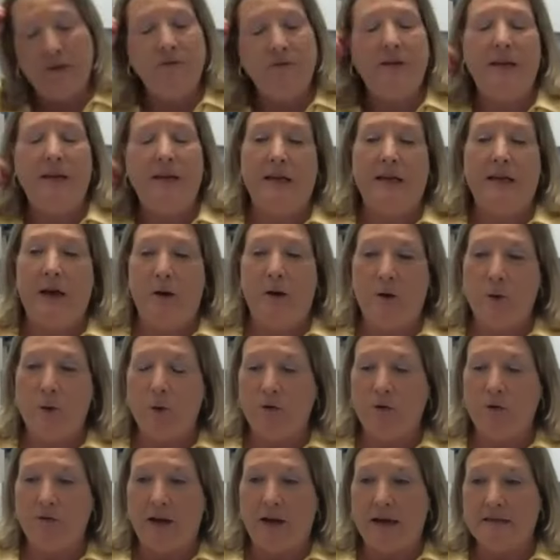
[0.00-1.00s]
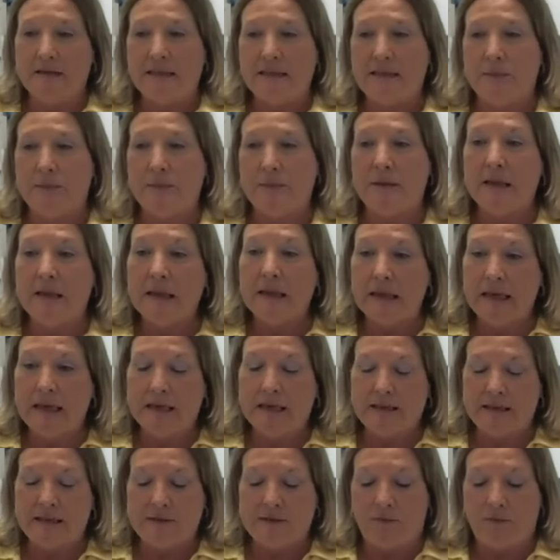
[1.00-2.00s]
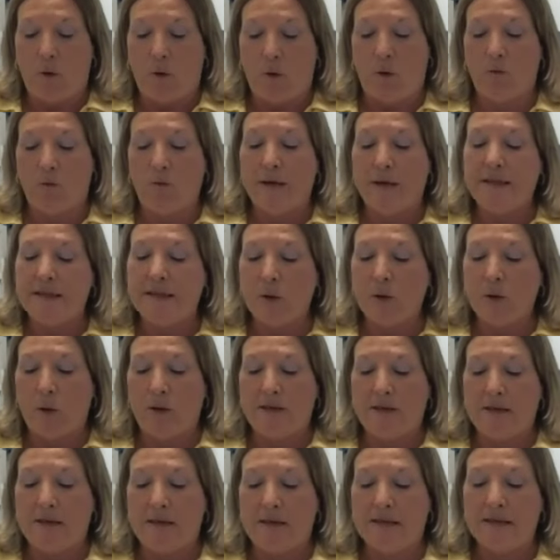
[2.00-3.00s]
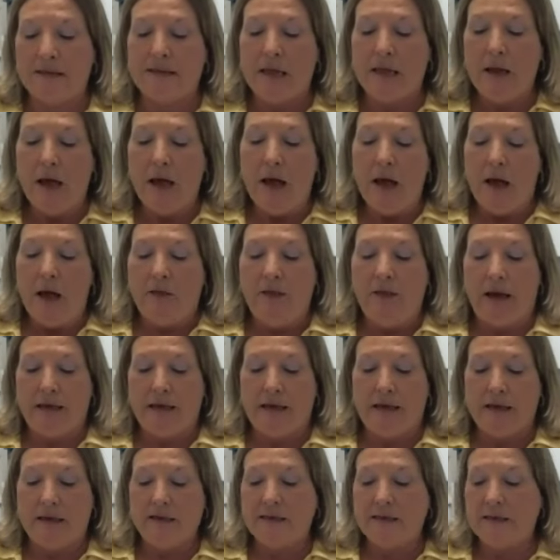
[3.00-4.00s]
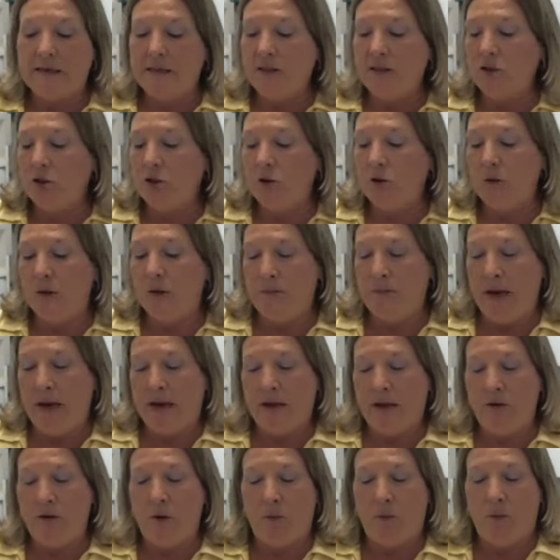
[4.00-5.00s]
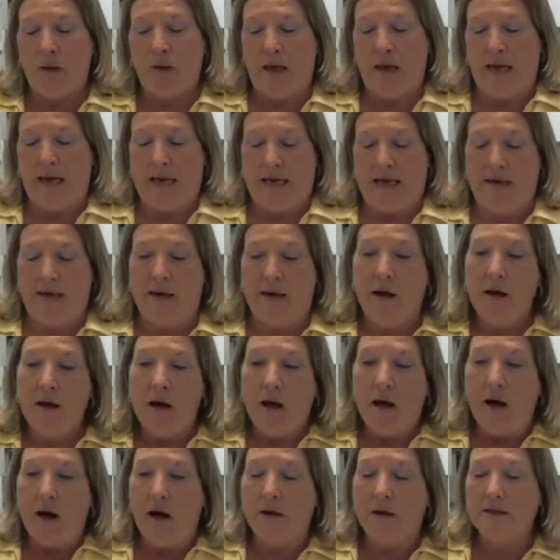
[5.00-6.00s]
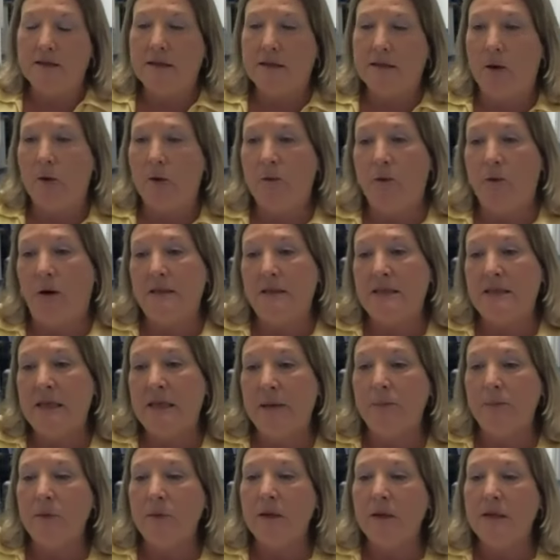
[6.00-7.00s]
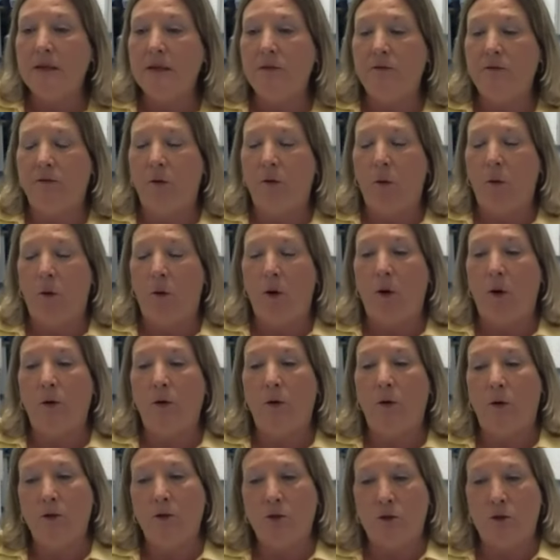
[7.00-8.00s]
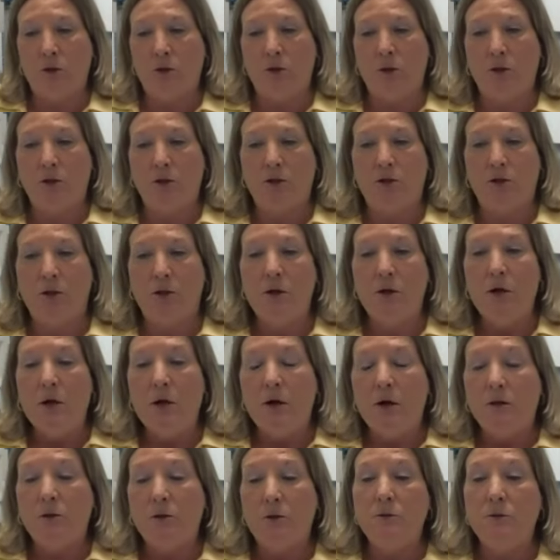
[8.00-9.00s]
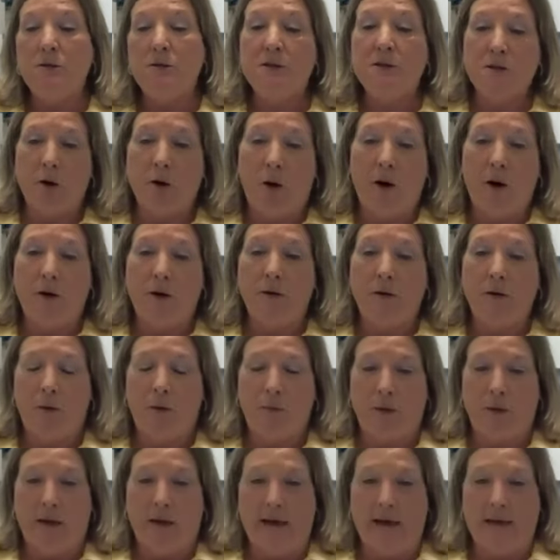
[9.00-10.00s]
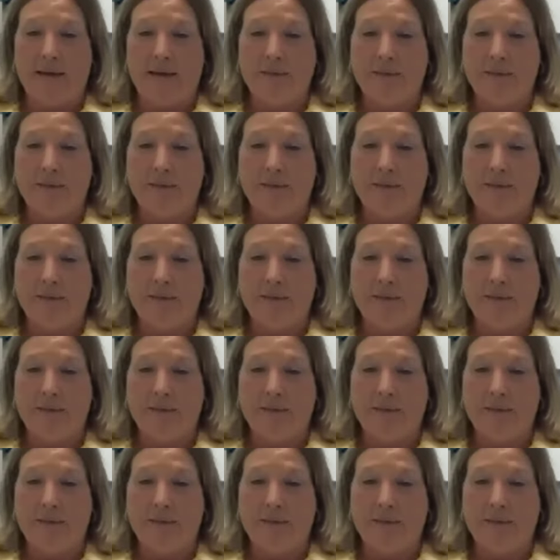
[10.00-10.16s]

video, you will find some links for resources that can assist you in making your plan. Also, a template for your church to start your plan.